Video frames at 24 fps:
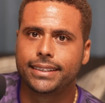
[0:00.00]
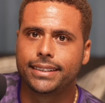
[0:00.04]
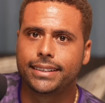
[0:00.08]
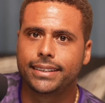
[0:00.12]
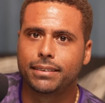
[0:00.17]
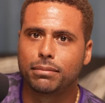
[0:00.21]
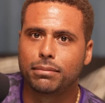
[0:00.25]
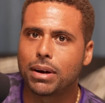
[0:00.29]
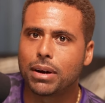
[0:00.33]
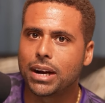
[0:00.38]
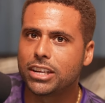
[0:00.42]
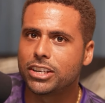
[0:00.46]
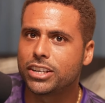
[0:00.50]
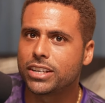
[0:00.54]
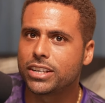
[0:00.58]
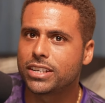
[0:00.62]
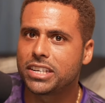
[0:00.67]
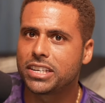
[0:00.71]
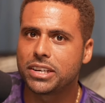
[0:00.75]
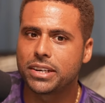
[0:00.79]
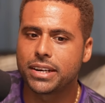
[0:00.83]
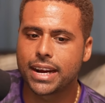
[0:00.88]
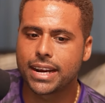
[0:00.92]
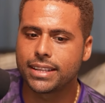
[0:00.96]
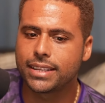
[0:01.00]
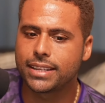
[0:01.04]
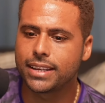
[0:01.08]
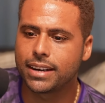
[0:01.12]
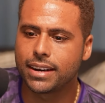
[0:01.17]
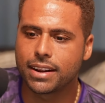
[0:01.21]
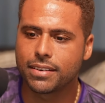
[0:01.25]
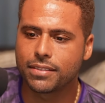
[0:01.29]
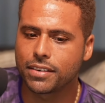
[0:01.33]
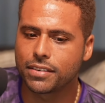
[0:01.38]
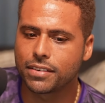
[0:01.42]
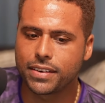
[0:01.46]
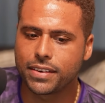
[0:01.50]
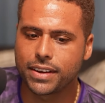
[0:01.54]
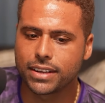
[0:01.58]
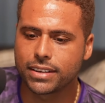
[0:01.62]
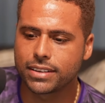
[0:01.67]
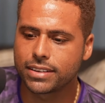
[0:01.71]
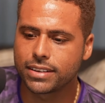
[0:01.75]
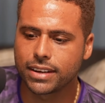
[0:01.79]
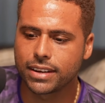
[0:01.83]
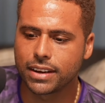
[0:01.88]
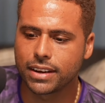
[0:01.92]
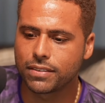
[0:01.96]
Manchester United never fails
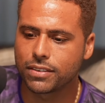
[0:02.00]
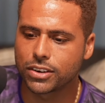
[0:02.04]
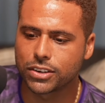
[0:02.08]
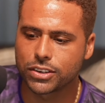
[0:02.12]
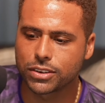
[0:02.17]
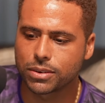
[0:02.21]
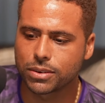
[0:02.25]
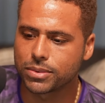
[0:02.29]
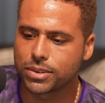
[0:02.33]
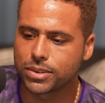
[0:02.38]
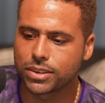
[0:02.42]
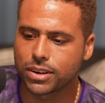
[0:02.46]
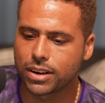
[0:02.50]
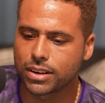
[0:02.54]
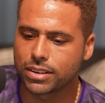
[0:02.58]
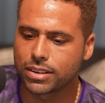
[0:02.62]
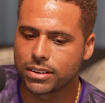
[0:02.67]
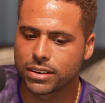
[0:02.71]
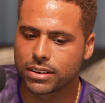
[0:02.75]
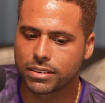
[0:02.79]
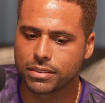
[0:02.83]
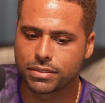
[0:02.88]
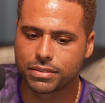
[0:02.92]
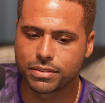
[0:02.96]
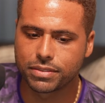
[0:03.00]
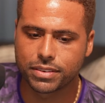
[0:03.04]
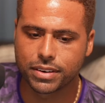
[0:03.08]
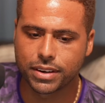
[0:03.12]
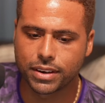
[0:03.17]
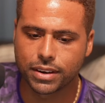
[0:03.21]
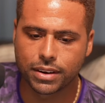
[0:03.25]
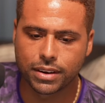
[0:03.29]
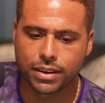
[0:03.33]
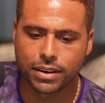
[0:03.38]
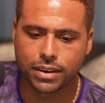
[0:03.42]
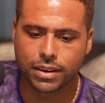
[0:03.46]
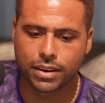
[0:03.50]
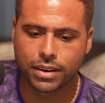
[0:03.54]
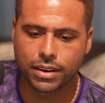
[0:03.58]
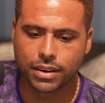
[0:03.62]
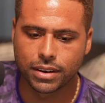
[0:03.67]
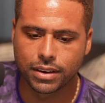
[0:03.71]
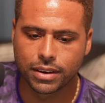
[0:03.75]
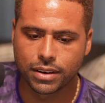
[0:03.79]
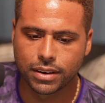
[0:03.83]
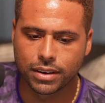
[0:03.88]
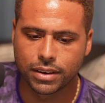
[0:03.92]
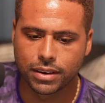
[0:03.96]
to give us some sort of
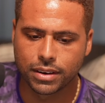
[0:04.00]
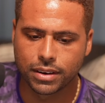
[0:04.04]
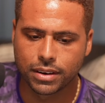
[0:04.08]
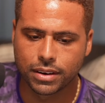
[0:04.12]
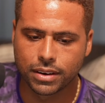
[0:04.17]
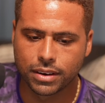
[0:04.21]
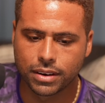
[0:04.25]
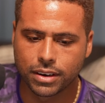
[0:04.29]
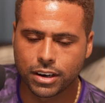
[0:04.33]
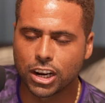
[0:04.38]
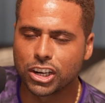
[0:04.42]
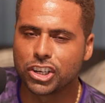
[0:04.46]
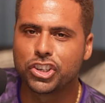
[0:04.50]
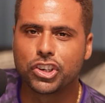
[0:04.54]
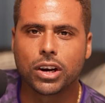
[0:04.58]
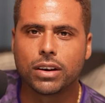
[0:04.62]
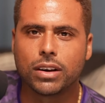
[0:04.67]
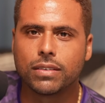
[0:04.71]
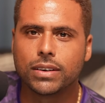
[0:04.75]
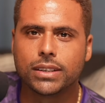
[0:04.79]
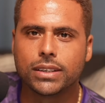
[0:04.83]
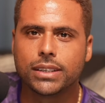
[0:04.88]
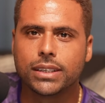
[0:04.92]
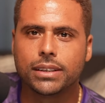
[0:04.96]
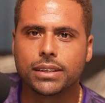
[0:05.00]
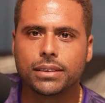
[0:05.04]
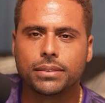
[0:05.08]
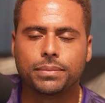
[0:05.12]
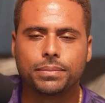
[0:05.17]
controversy.